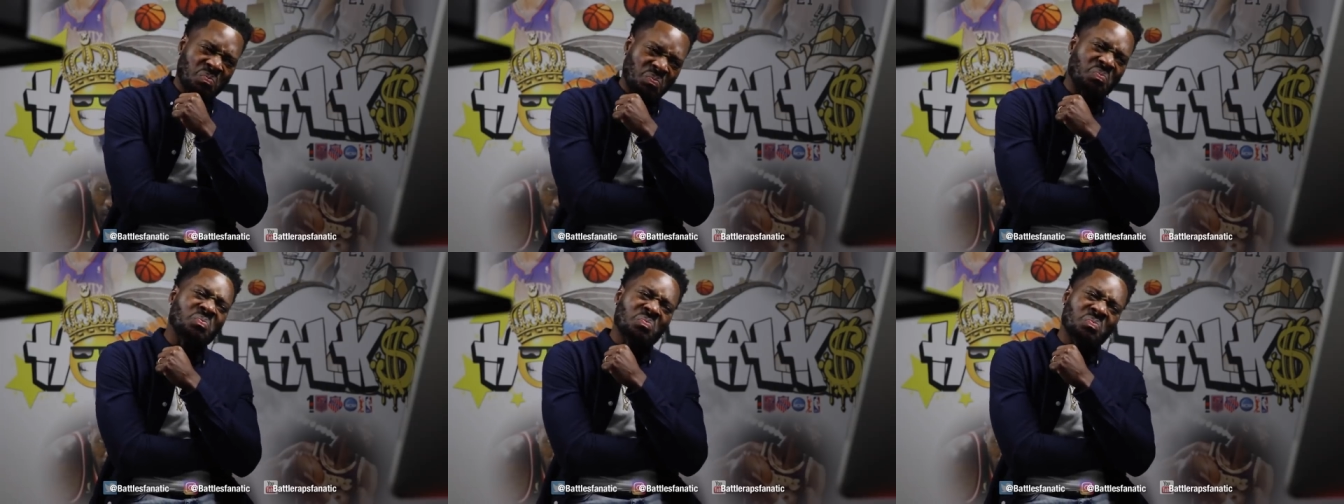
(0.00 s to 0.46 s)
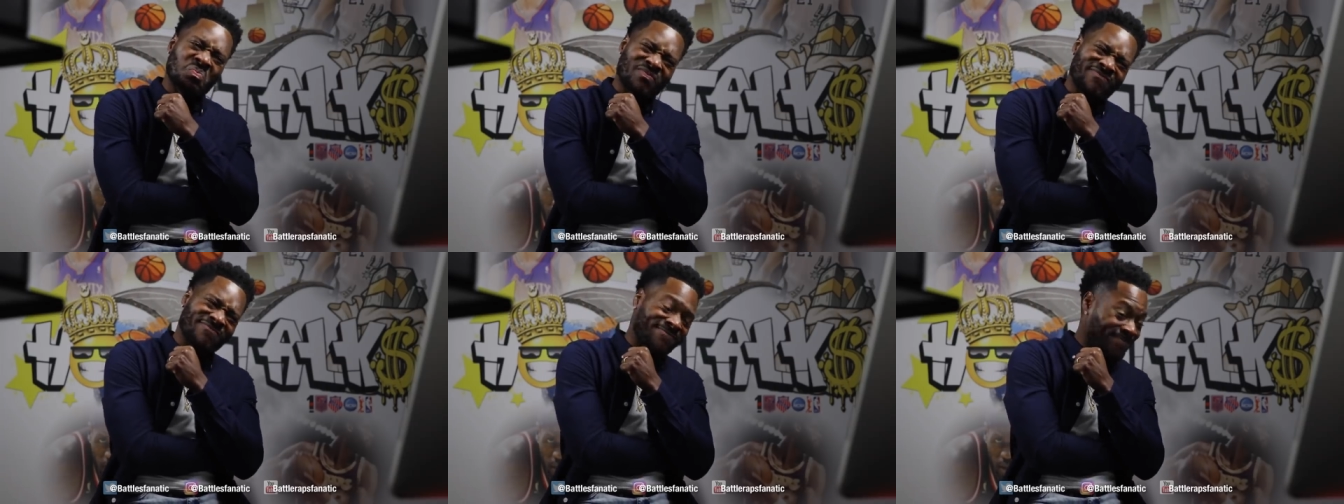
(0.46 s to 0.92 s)

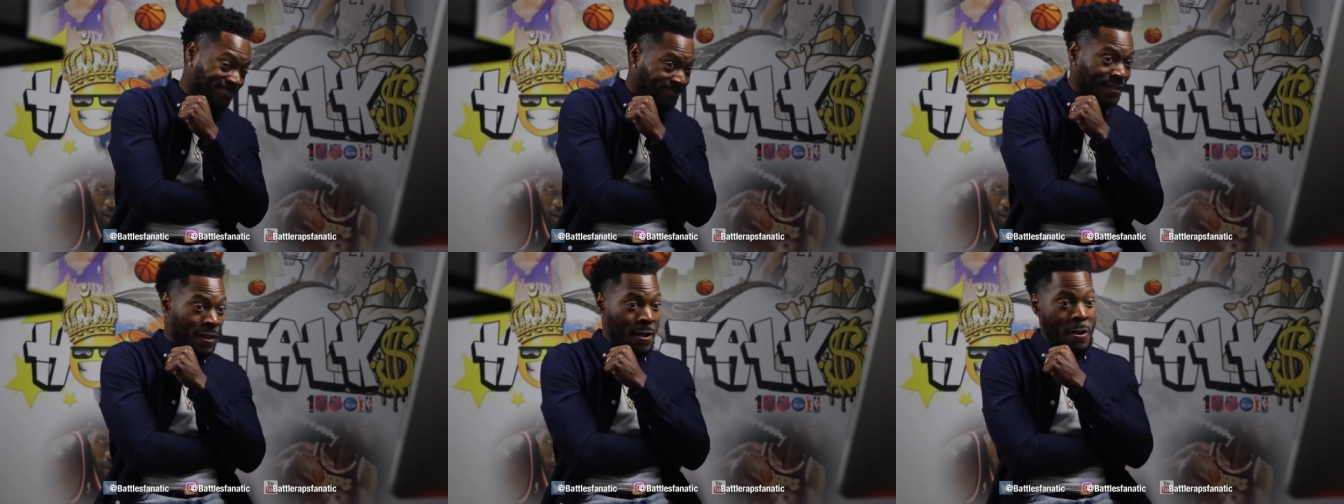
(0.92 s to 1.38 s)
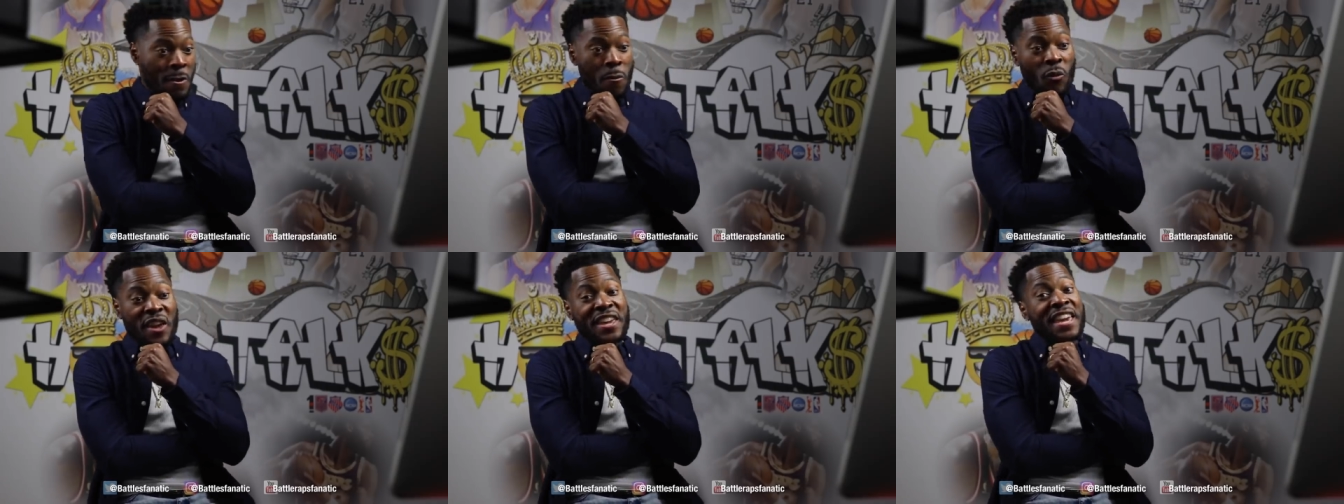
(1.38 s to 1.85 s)
Nigga.
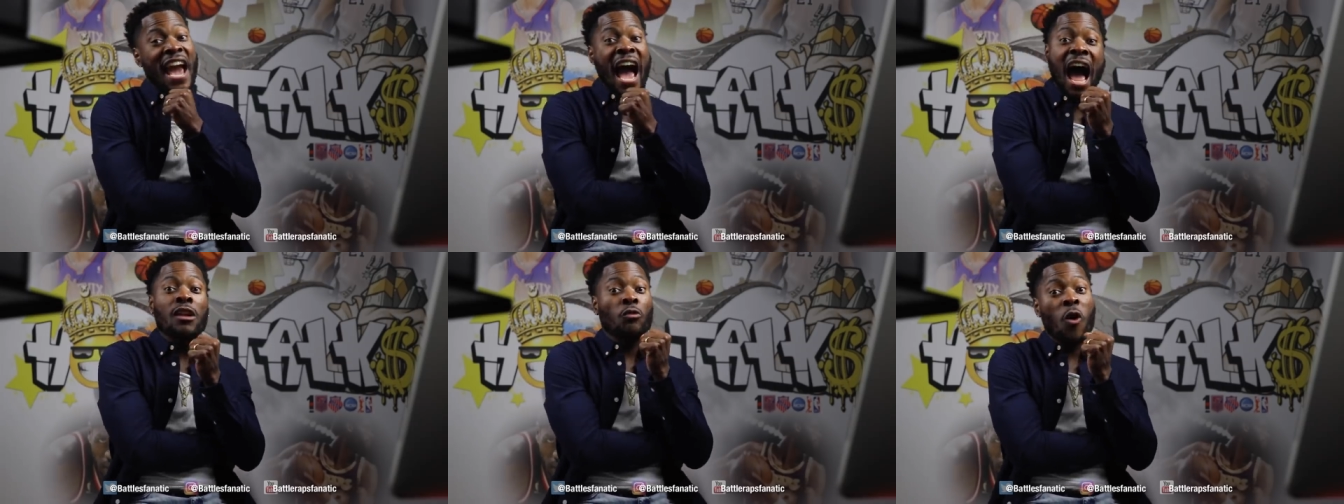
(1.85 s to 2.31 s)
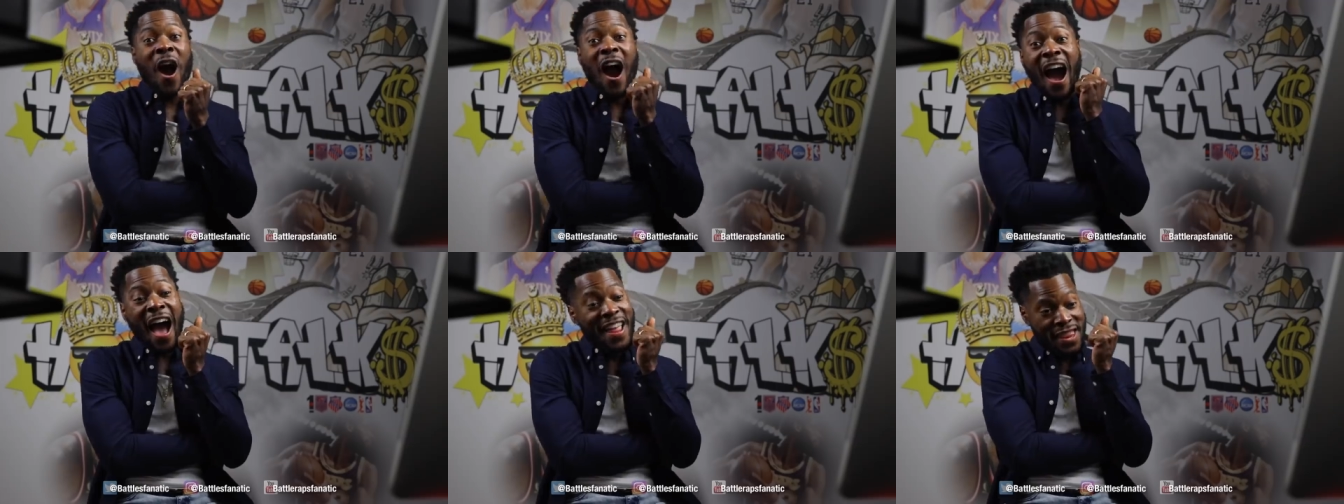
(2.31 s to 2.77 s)
Go. We got
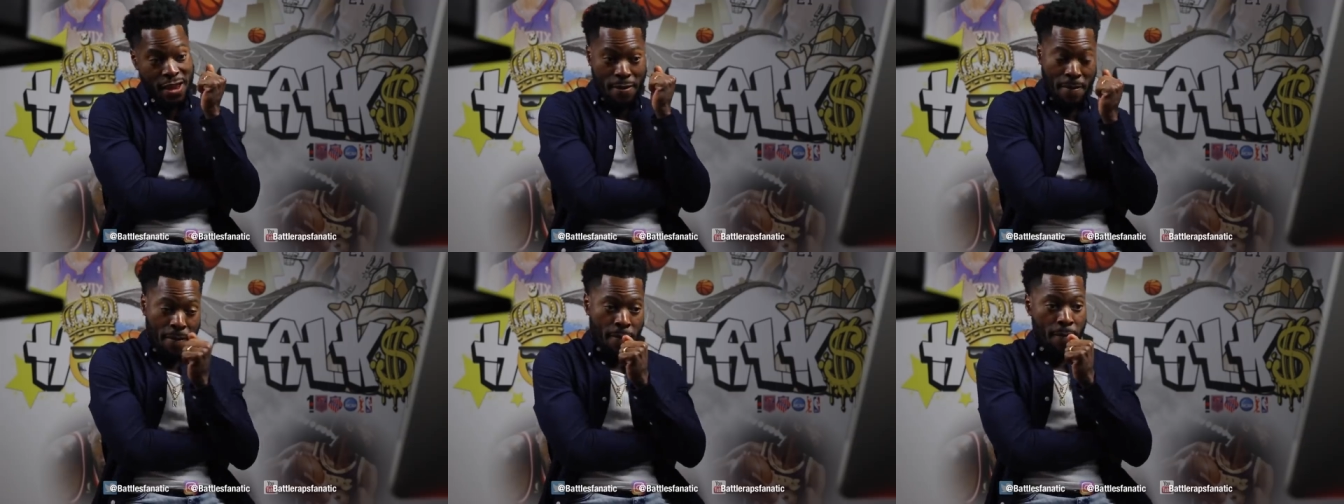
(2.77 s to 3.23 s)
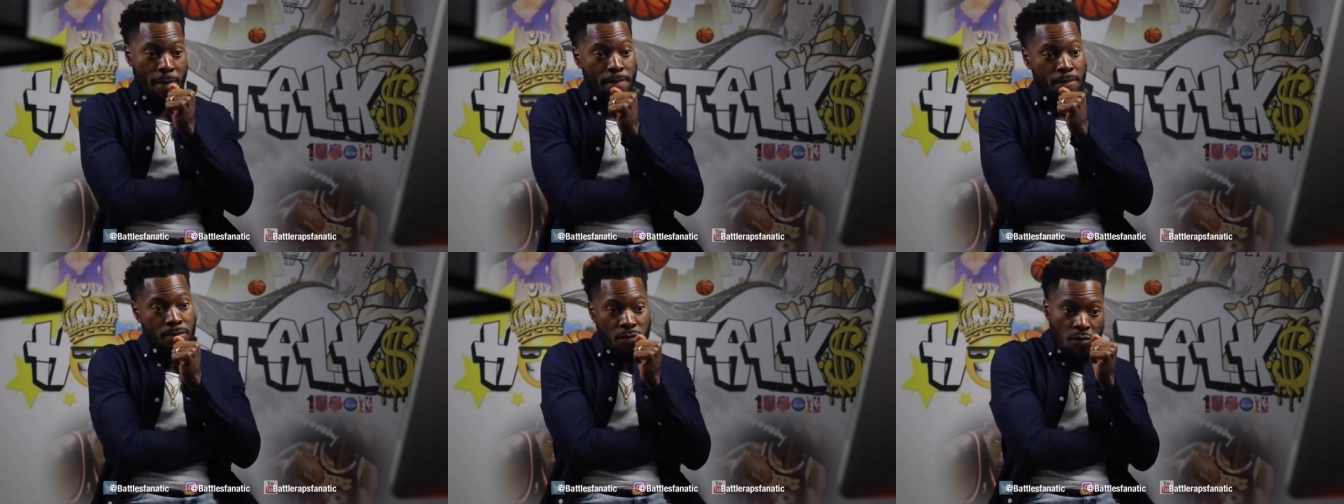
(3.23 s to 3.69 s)
one!
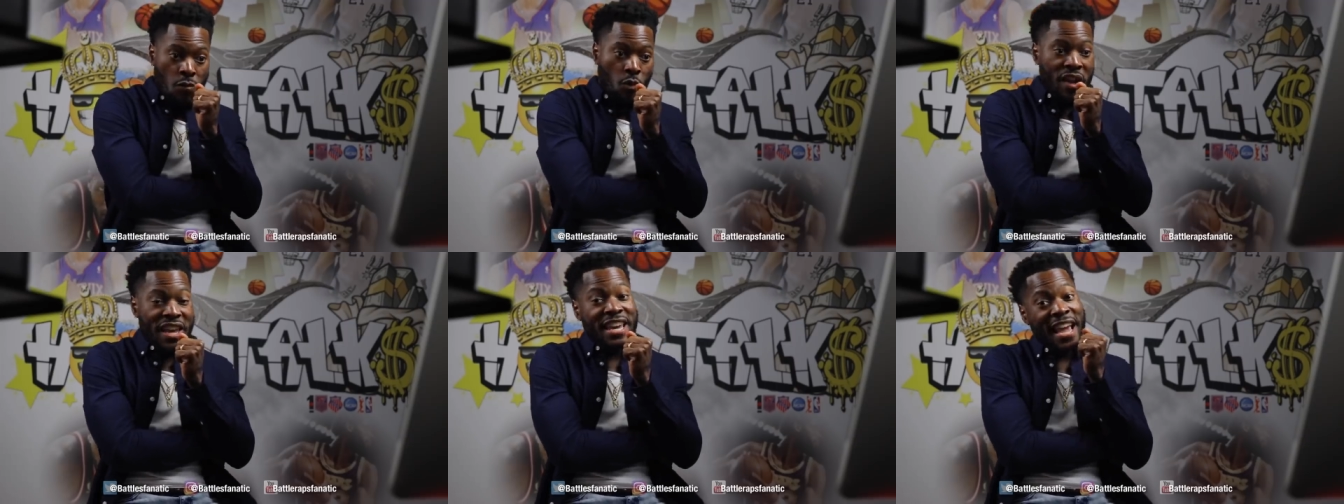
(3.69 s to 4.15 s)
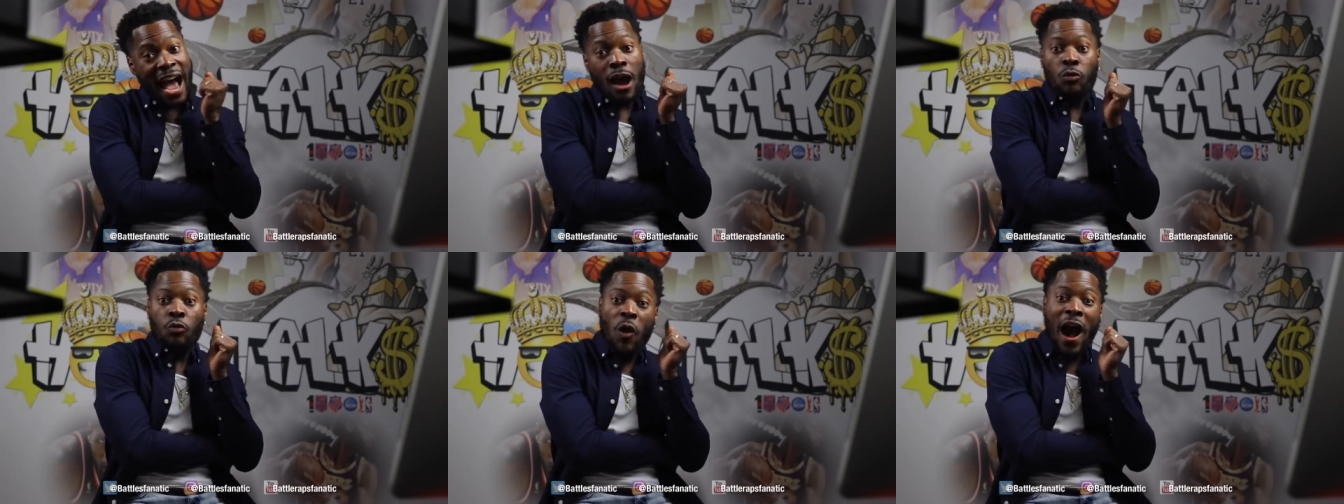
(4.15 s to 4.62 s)
Go. We
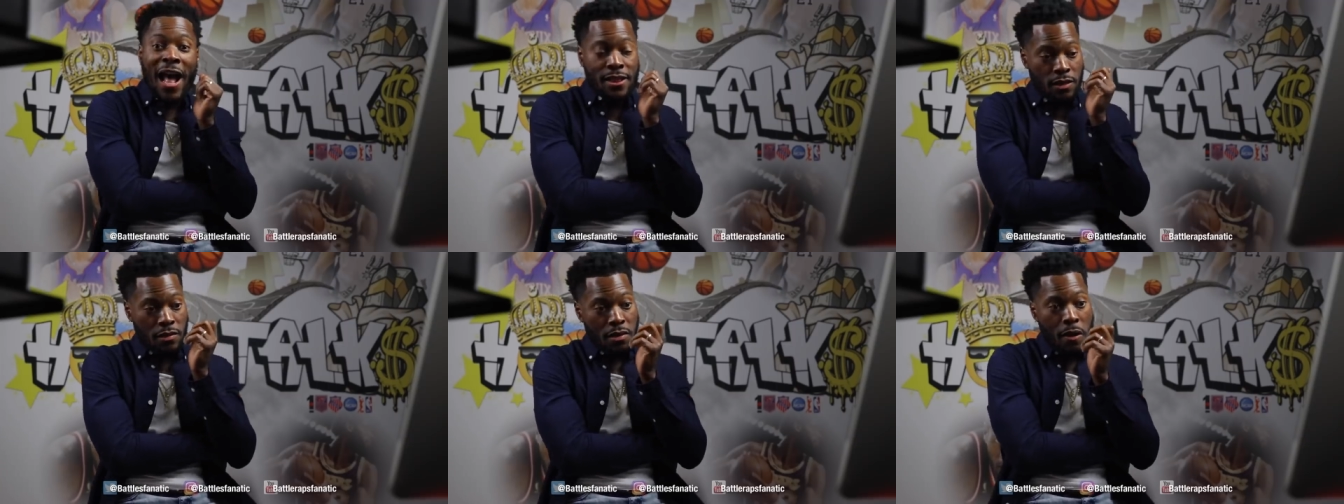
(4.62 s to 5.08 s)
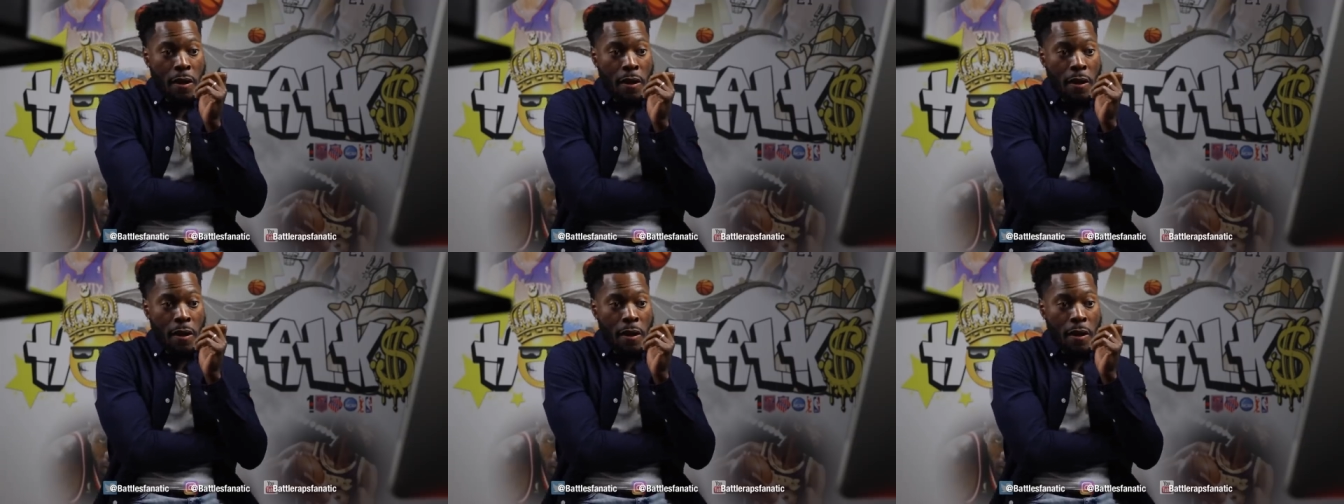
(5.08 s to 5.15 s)
got one!